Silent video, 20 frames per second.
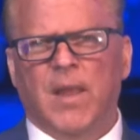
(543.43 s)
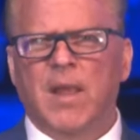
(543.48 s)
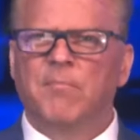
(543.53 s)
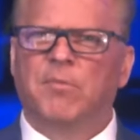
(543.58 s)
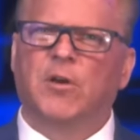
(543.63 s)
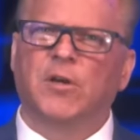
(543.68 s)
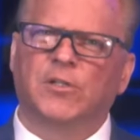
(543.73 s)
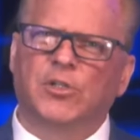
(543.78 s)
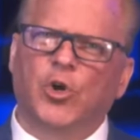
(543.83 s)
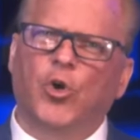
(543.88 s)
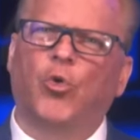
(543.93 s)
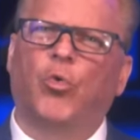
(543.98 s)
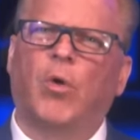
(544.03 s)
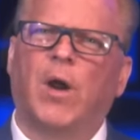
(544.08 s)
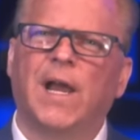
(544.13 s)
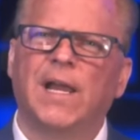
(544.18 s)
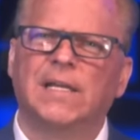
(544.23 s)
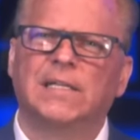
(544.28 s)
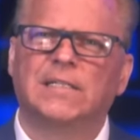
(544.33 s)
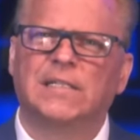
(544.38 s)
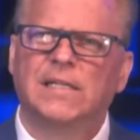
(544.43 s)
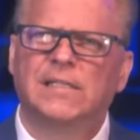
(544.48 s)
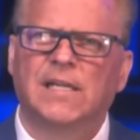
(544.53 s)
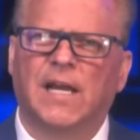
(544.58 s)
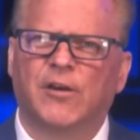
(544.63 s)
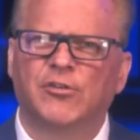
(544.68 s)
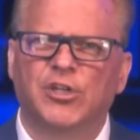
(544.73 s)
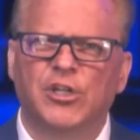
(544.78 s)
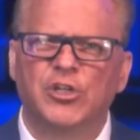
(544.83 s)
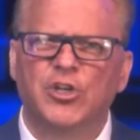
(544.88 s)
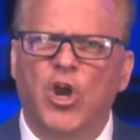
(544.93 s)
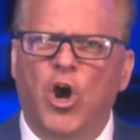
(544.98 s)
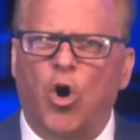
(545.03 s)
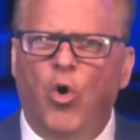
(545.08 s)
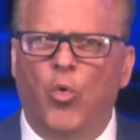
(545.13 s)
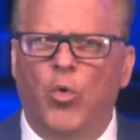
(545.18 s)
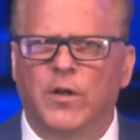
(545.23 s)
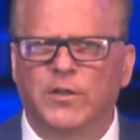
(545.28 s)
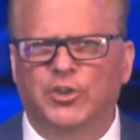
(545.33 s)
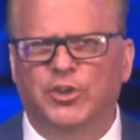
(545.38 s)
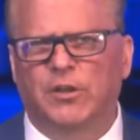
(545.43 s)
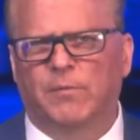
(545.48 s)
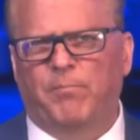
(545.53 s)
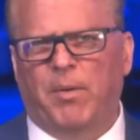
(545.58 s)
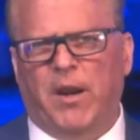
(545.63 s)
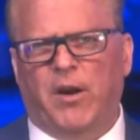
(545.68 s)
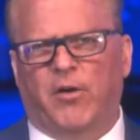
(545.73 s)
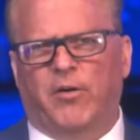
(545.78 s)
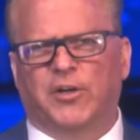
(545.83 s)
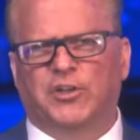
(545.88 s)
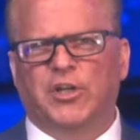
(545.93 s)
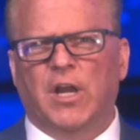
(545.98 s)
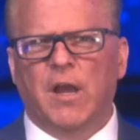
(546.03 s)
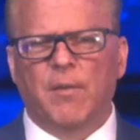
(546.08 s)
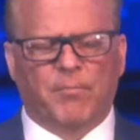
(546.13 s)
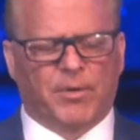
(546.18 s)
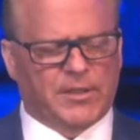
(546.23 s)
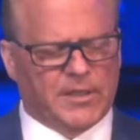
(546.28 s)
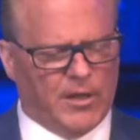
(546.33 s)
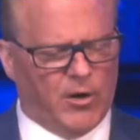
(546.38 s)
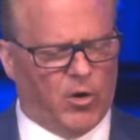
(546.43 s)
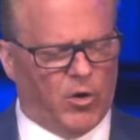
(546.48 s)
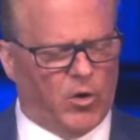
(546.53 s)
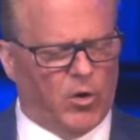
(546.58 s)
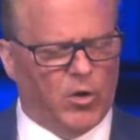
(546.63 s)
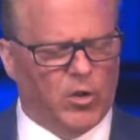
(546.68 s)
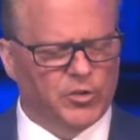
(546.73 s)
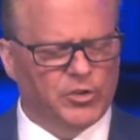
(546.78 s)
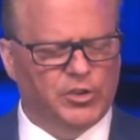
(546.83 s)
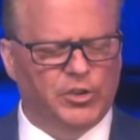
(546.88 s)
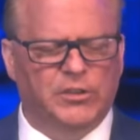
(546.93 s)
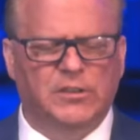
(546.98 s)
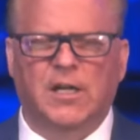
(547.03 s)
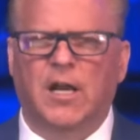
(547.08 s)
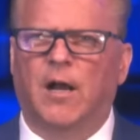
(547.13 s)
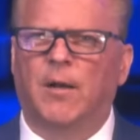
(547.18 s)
Because Christ desires that no one should perish, but that all should come